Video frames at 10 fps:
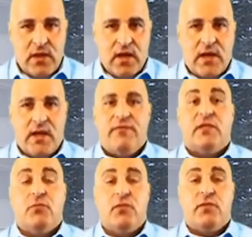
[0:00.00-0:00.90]
in an effort
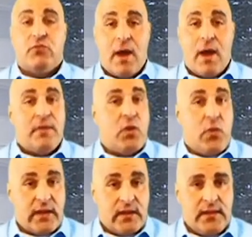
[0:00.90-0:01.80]
to move the property
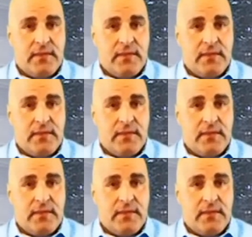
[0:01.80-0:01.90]
quickly.